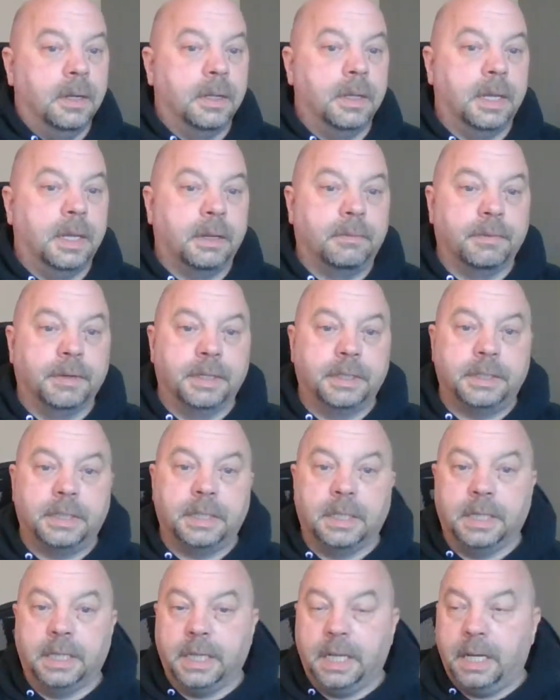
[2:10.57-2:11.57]
Like
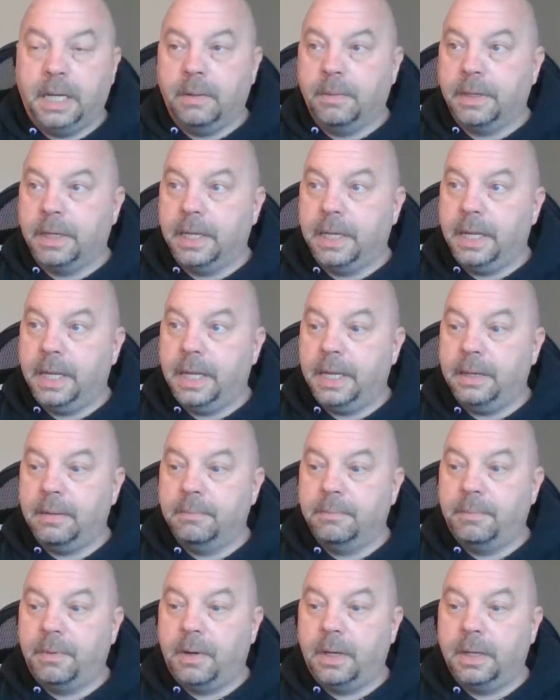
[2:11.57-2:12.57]
recently, I went ahead
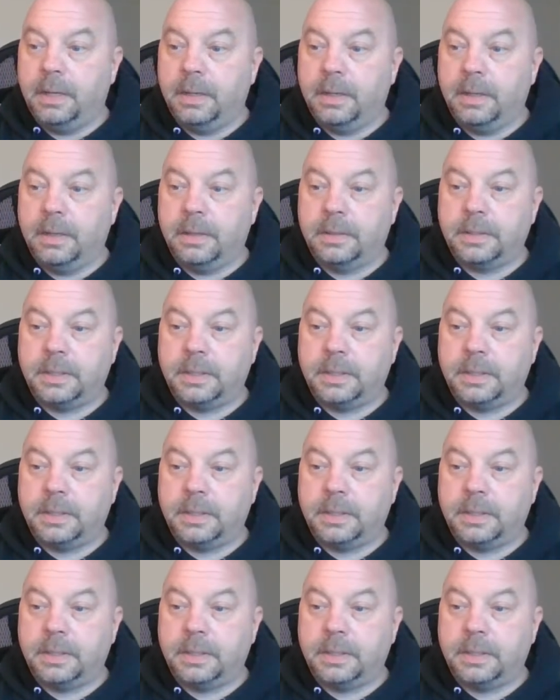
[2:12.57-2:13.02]
and bought